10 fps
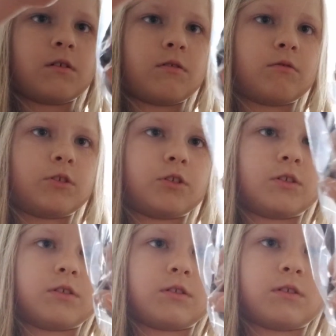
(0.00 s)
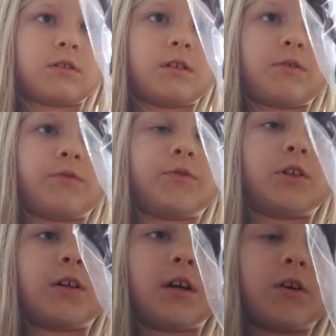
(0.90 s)
Which is how I
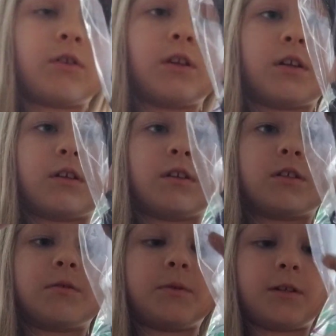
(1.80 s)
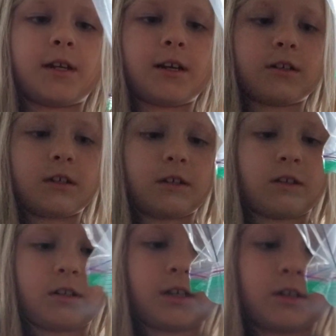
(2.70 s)
figured out that it needs to be an airtight
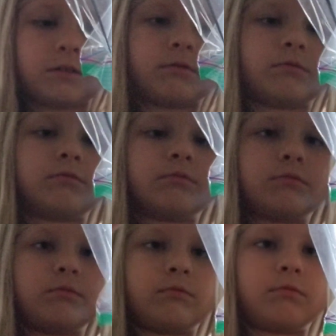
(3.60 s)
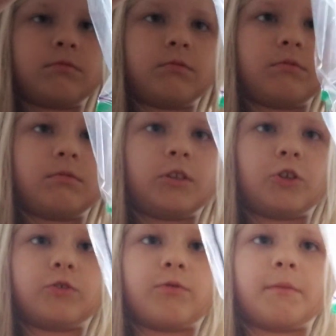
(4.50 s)
container.
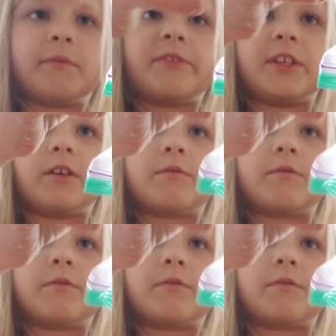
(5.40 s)
It's from the video